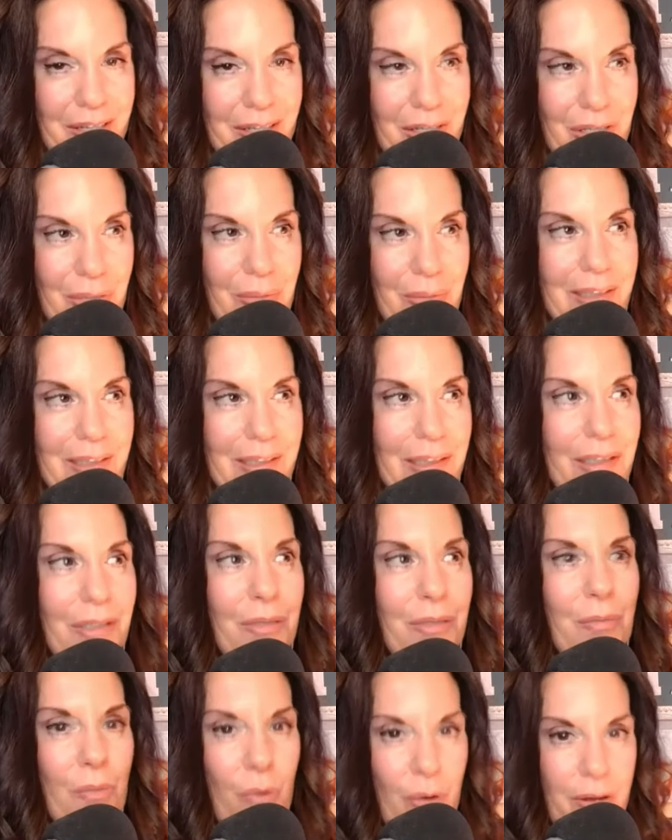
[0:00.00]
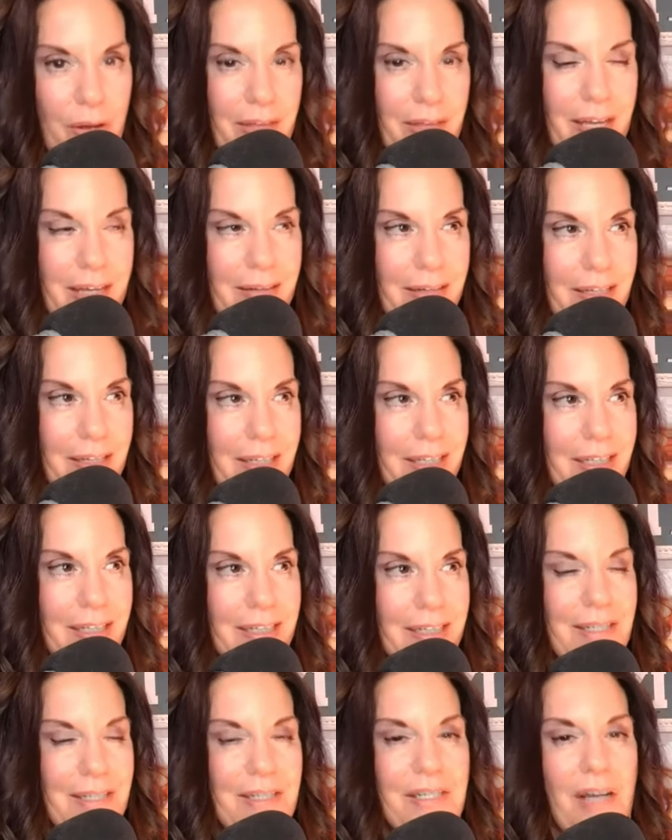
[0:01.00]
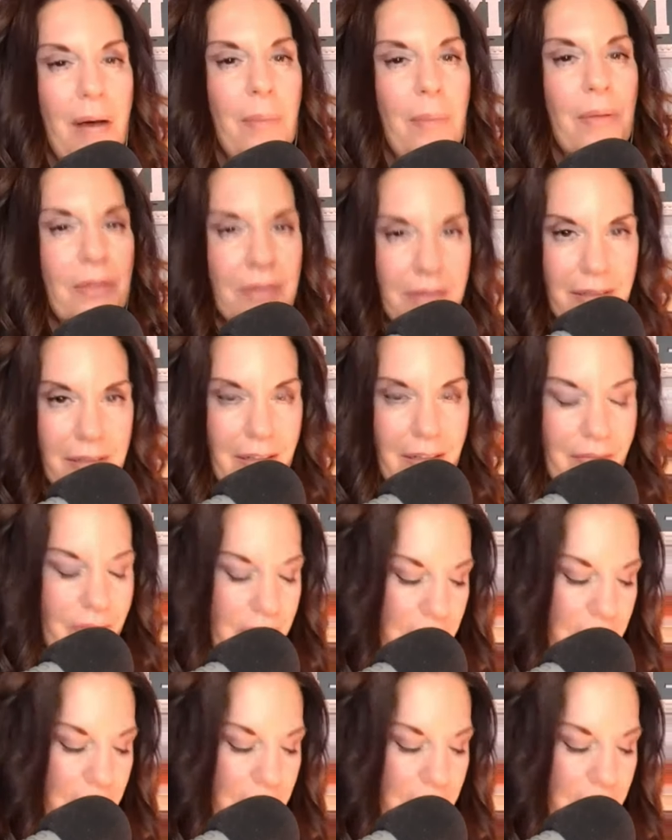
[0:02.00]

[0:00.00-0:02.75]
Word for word: So a little more than double of